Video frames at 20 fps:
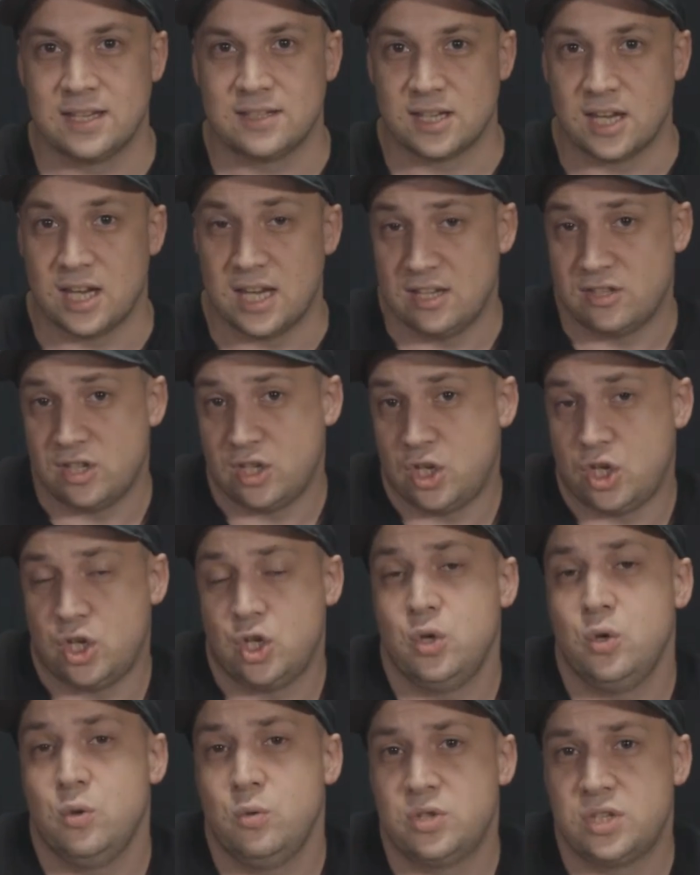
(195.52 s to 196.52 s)
is a
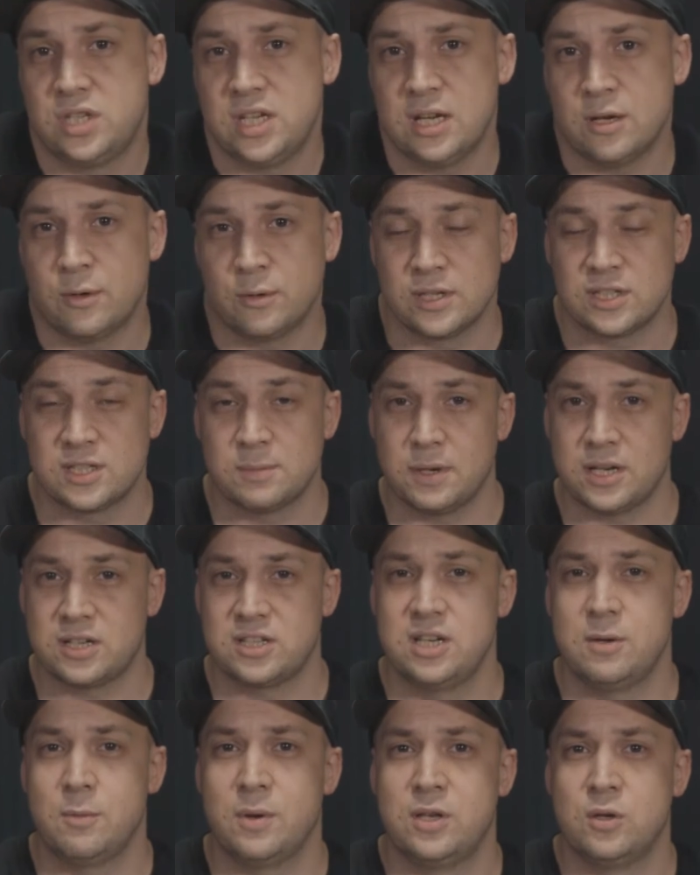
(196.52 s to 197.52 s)
huge deal,
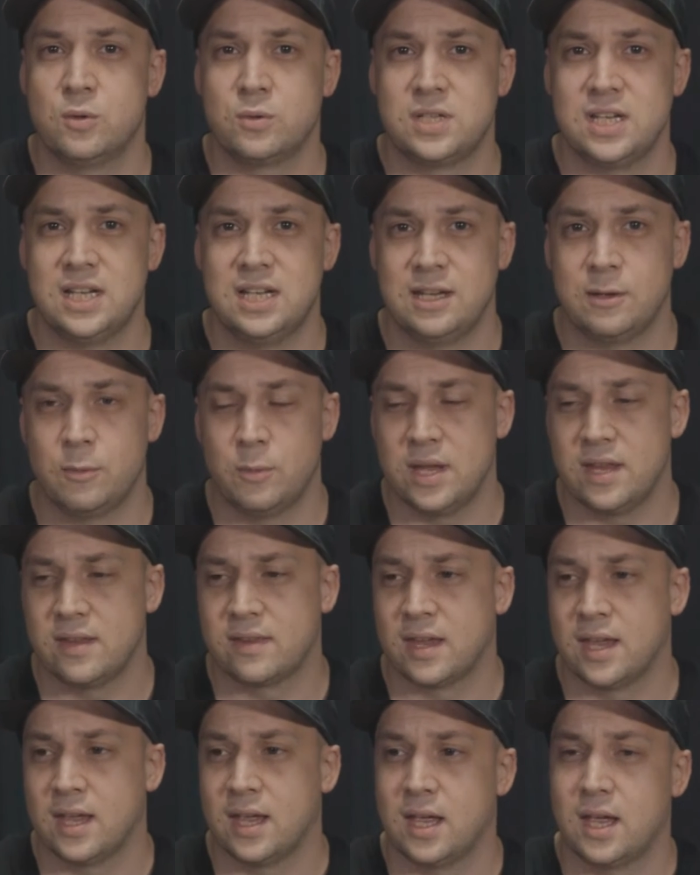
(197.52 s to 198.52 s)
especially when you're dealing
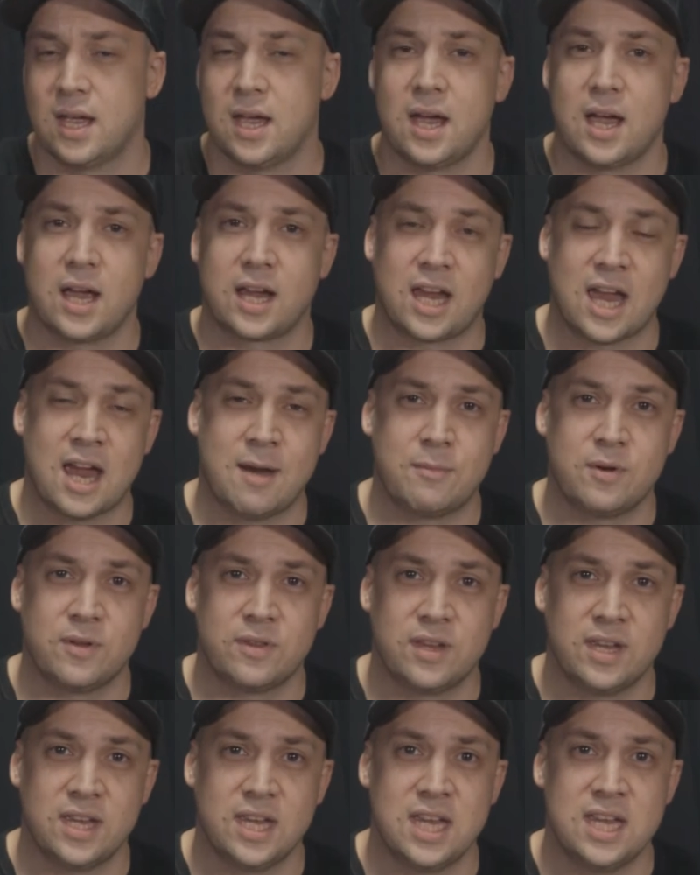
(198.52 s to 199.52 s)
with a camera
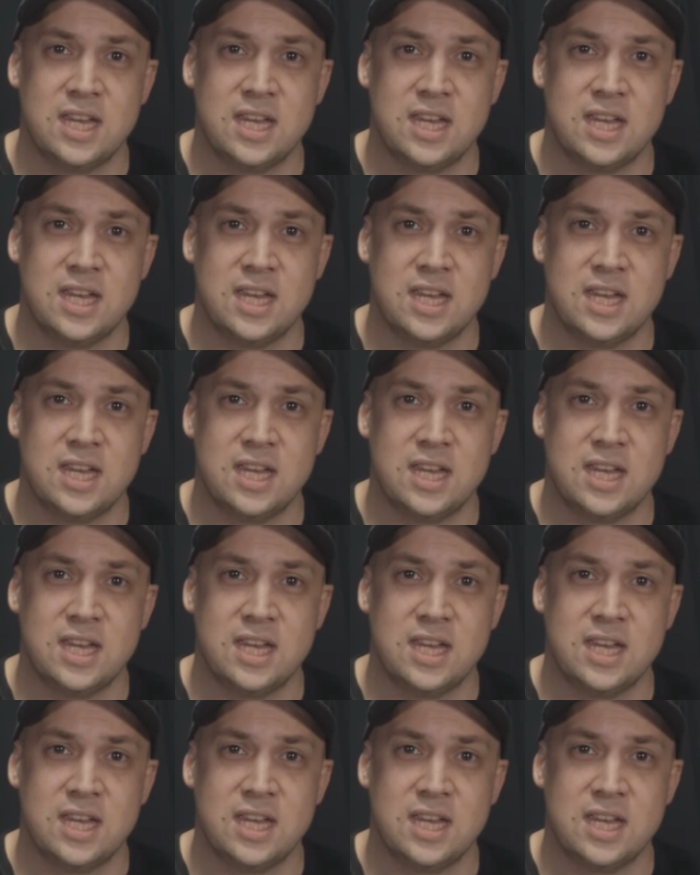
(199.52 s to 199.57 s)
that